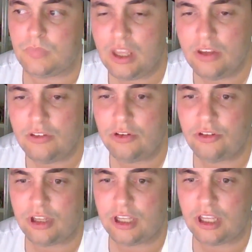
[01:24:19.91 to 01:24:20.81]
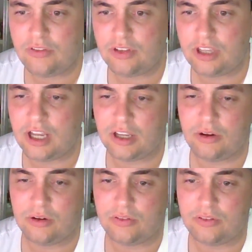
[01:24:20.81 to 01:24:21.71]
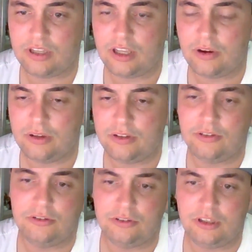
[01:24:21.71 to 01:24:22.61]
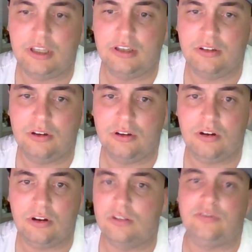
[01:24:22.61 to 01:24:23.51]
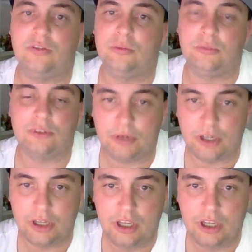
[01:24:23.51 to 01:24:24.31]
is usually, if you can't get hold of the TO, is usually on a forum somewhere.